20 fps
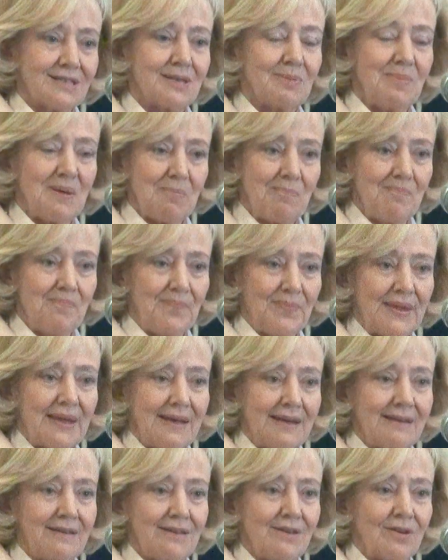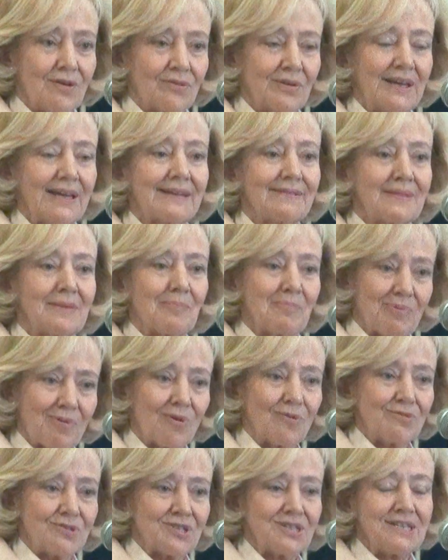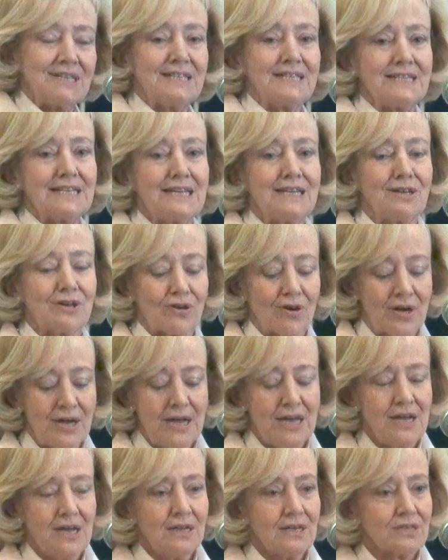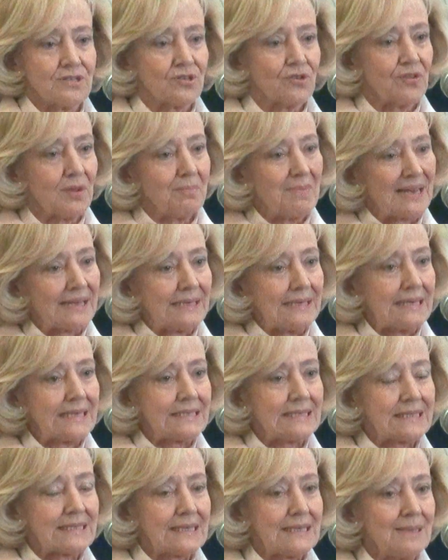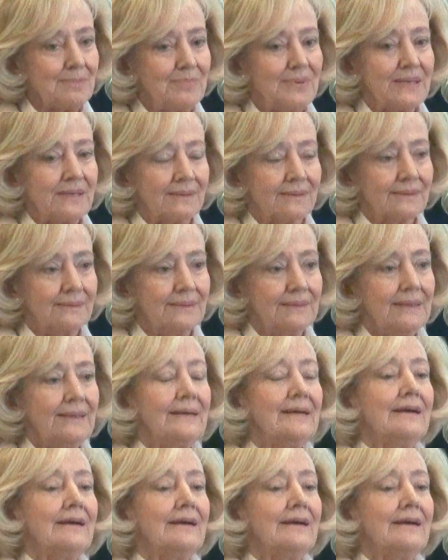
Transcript: to be you know, get the proceeds here. So the Magnitsky Bill